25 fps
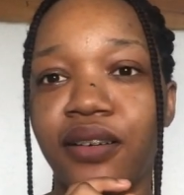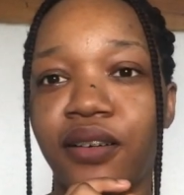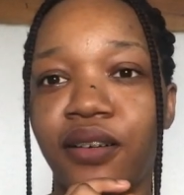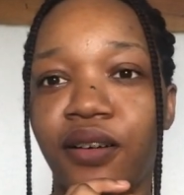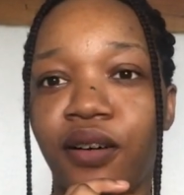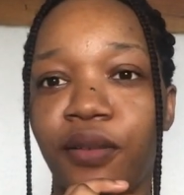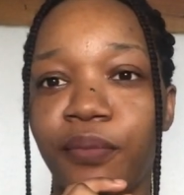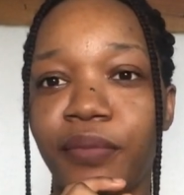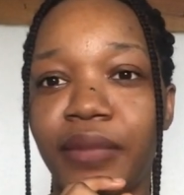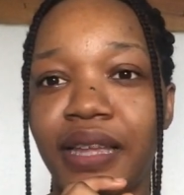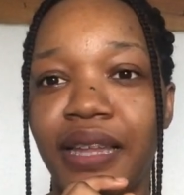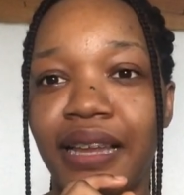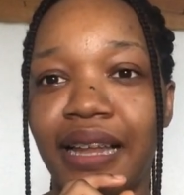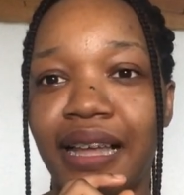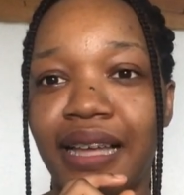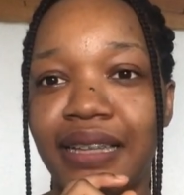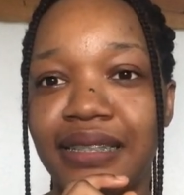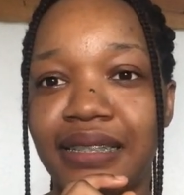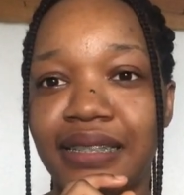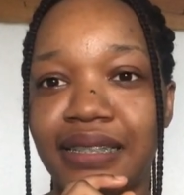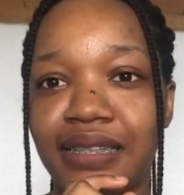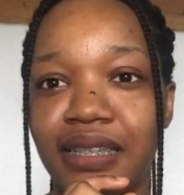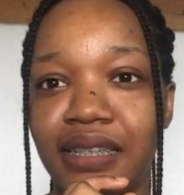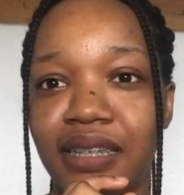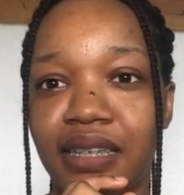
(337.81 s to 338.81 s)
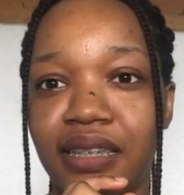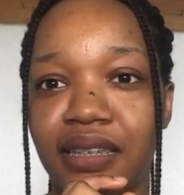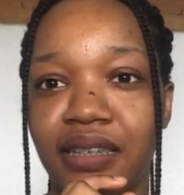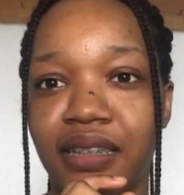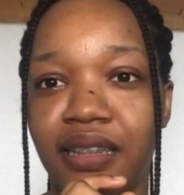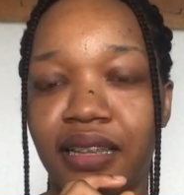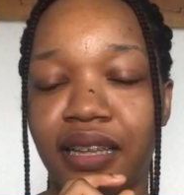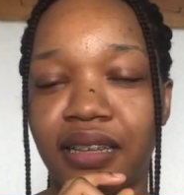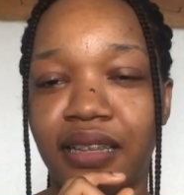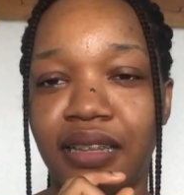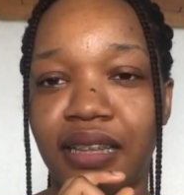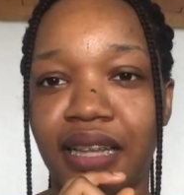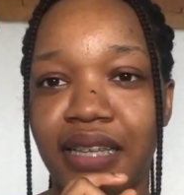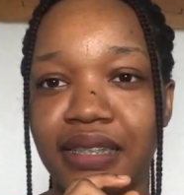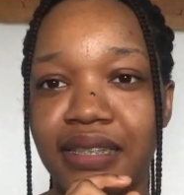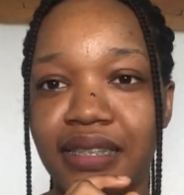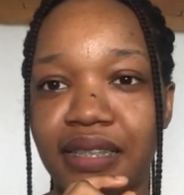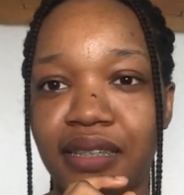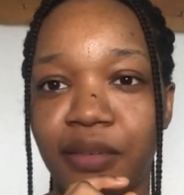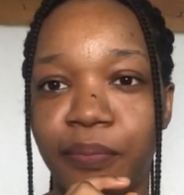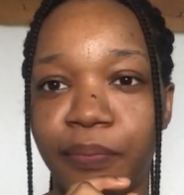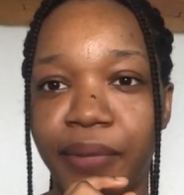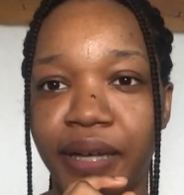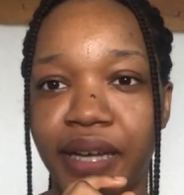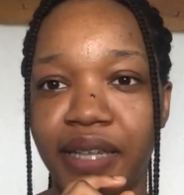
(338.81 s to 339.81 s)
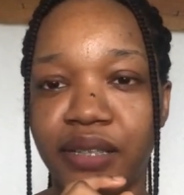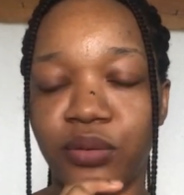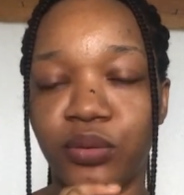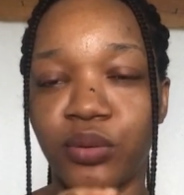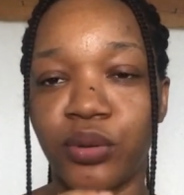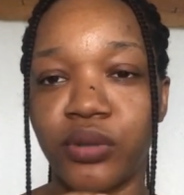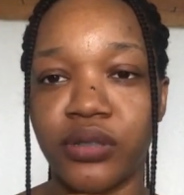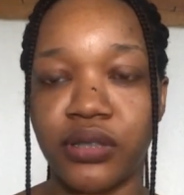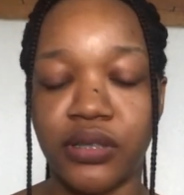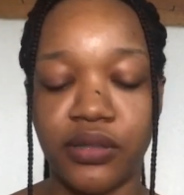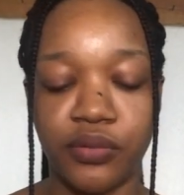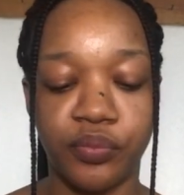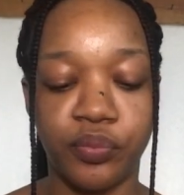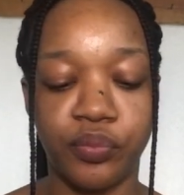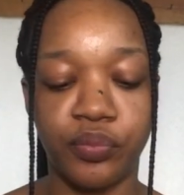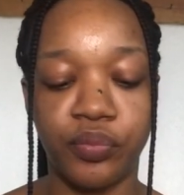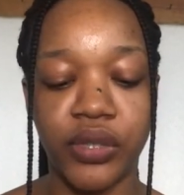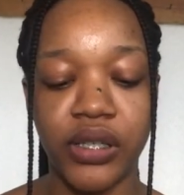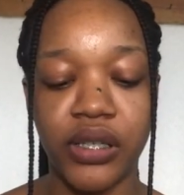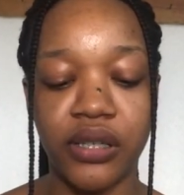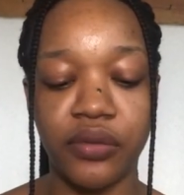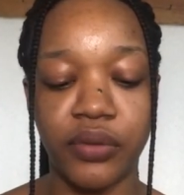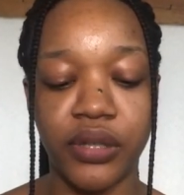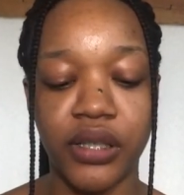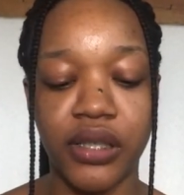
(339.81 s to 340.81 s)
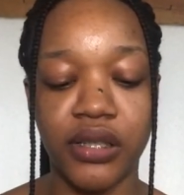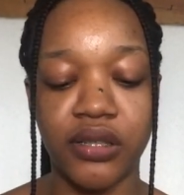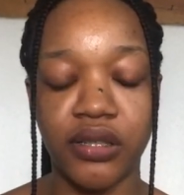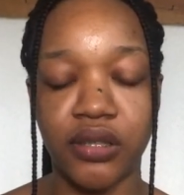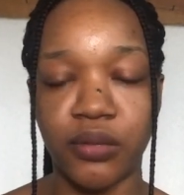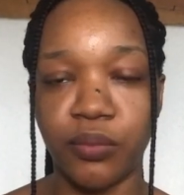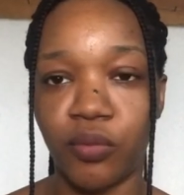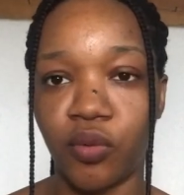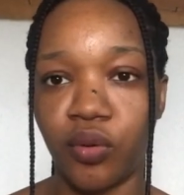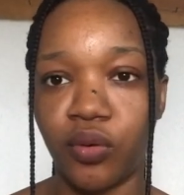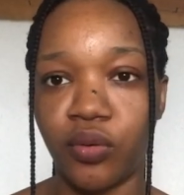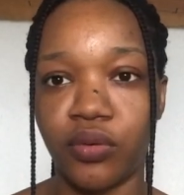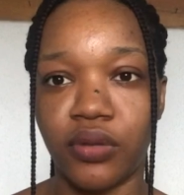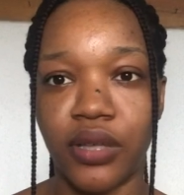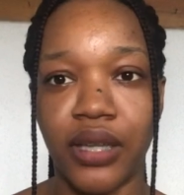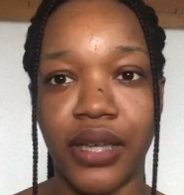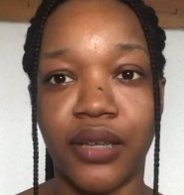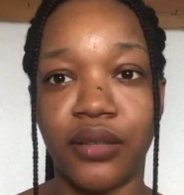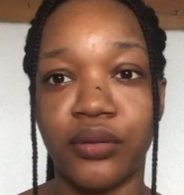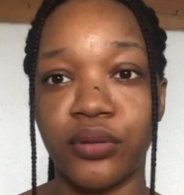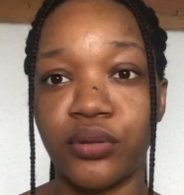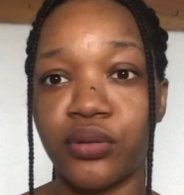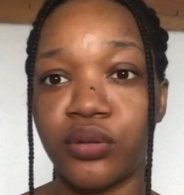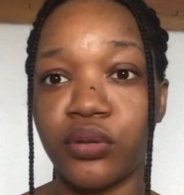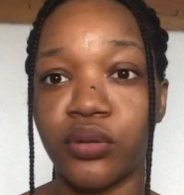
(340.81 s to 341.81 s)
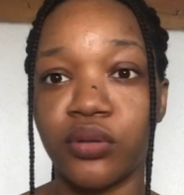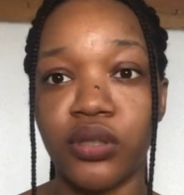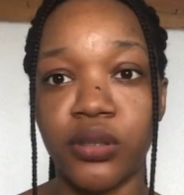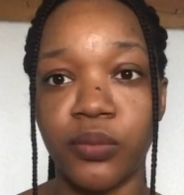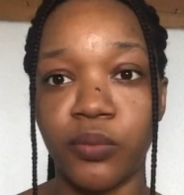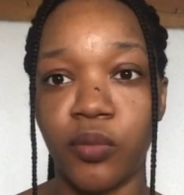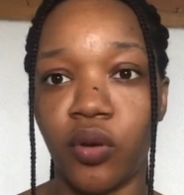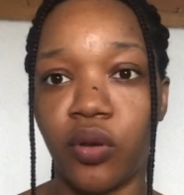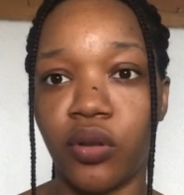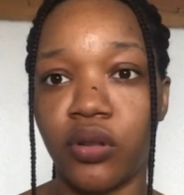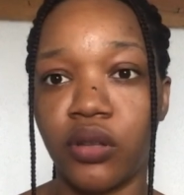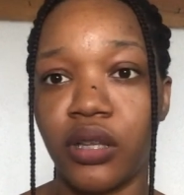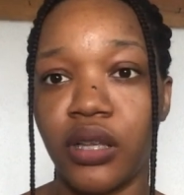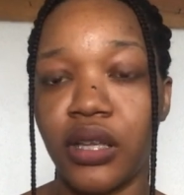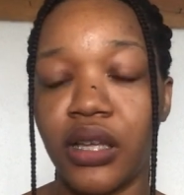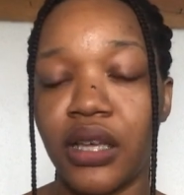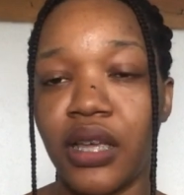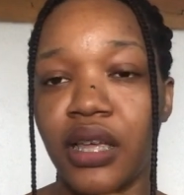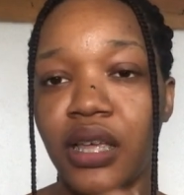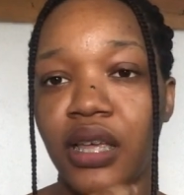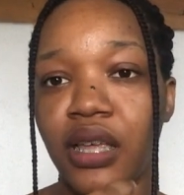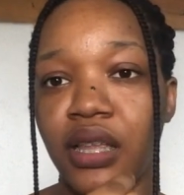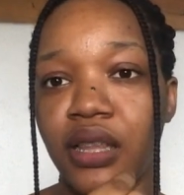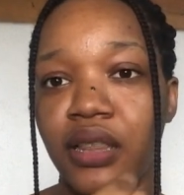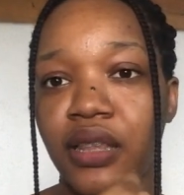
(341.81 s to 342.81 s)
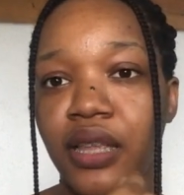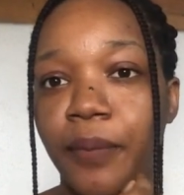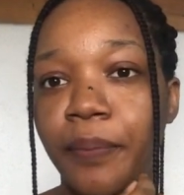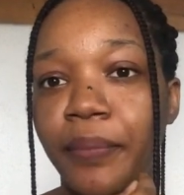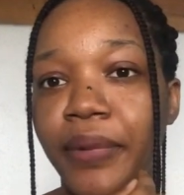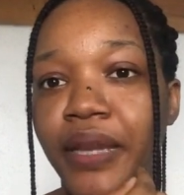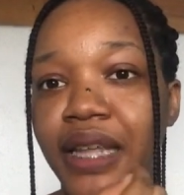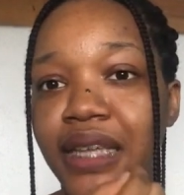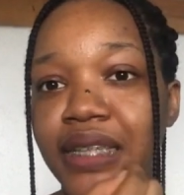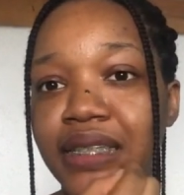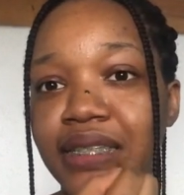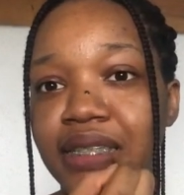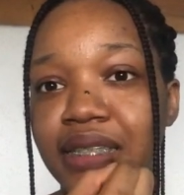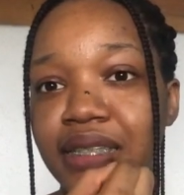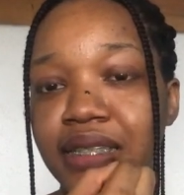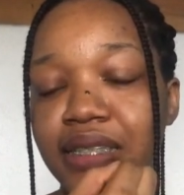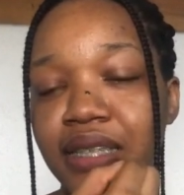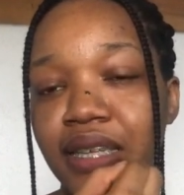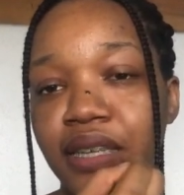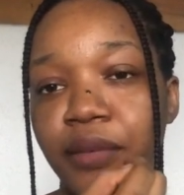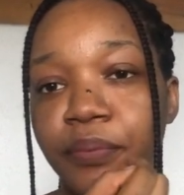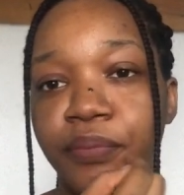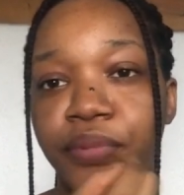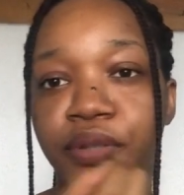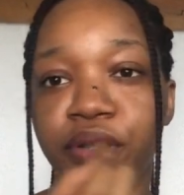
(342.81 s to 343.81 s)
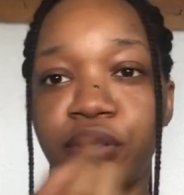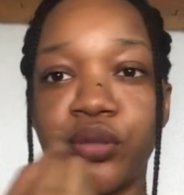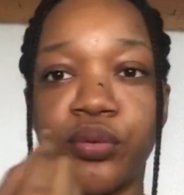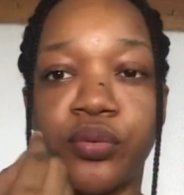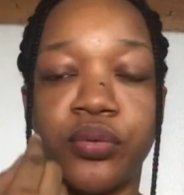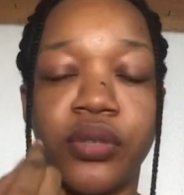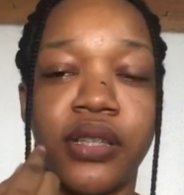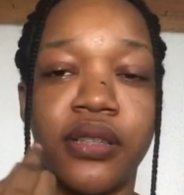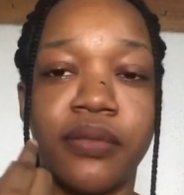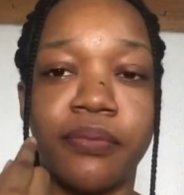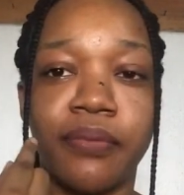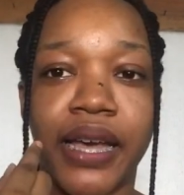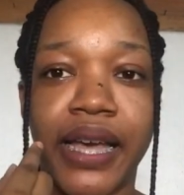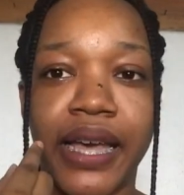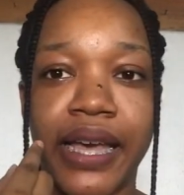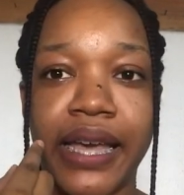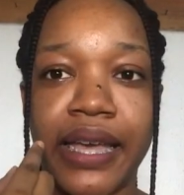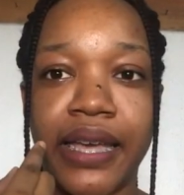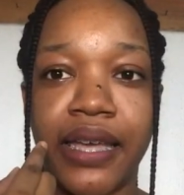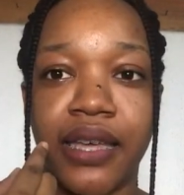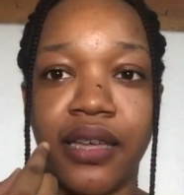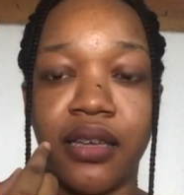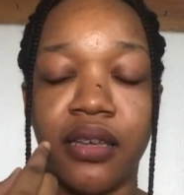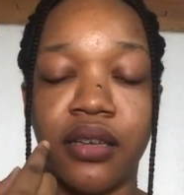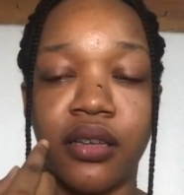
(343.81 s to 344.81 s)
um elastic like elastic band, it was really really small like so small they placed it in between my